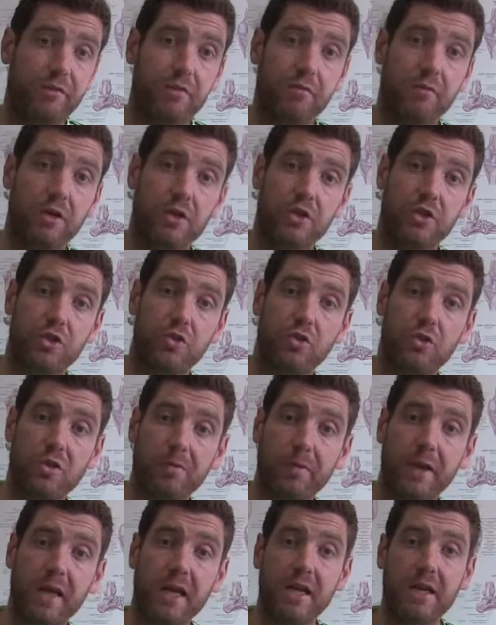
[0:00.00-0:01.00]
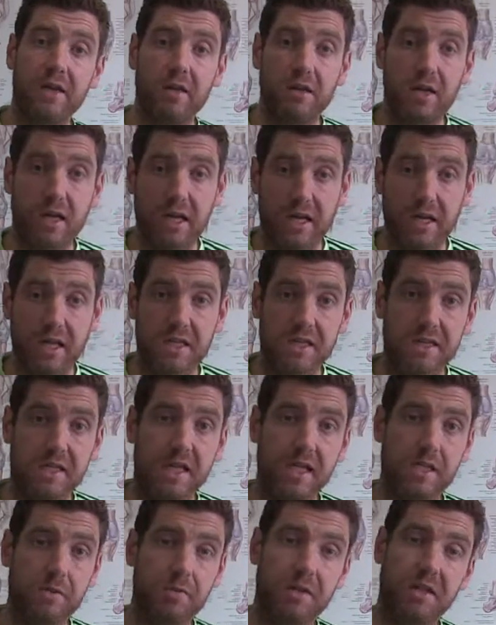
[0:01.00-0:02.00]
if you've got shoulder pain and you'd like an
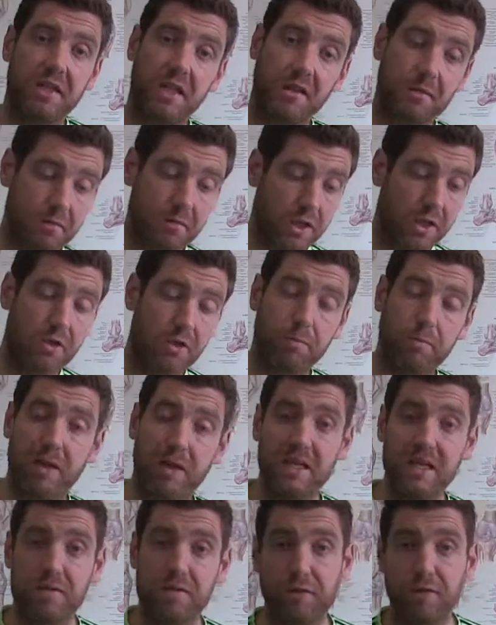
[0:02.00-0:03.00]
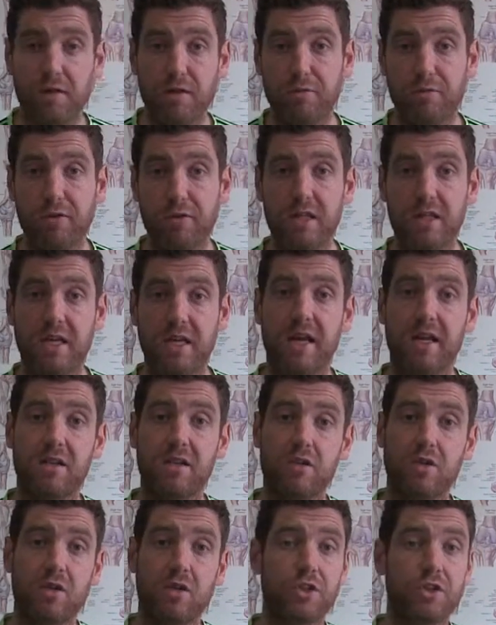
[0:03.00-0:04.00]
assessment, then, you know, please feel free to get
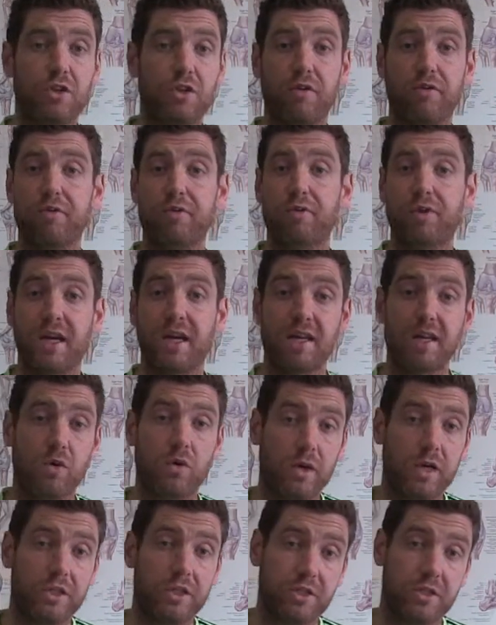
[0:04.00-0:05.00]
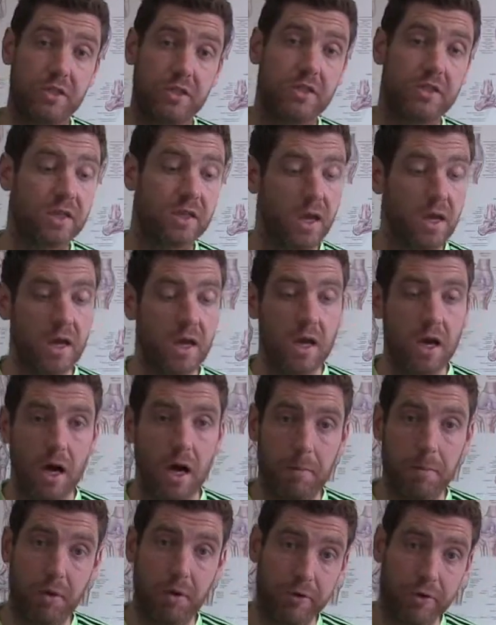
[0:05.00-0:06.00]
in touch, or if you have any questions
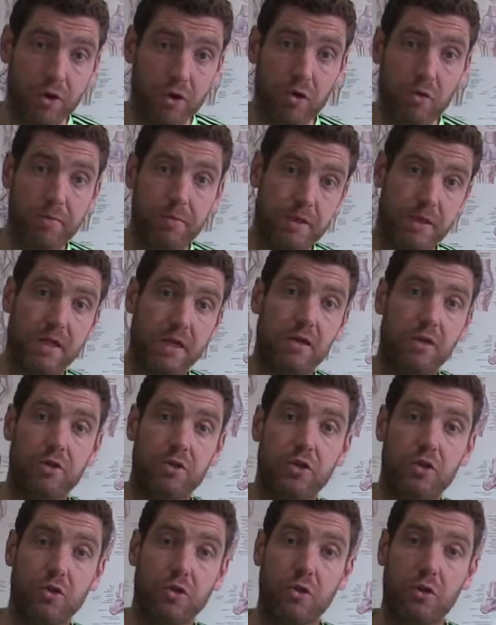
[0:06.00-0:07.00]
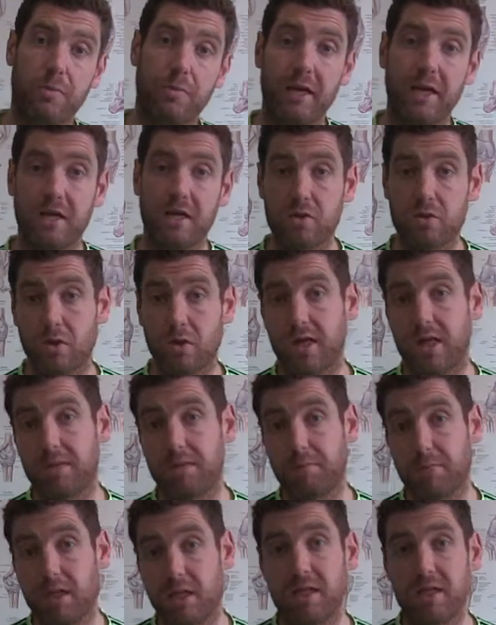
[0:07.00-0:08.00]
about your particular shoulder pain as well,
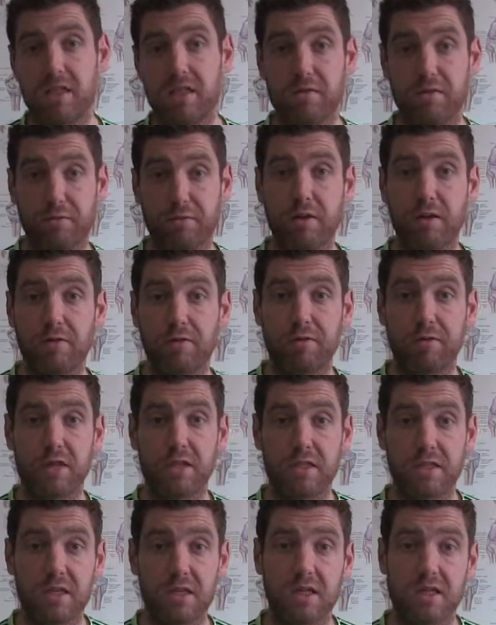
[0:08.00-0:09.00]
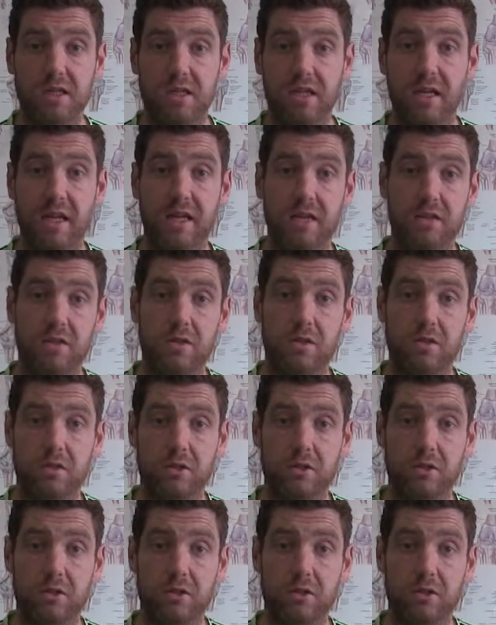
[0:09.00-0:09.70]
then please feel free to get in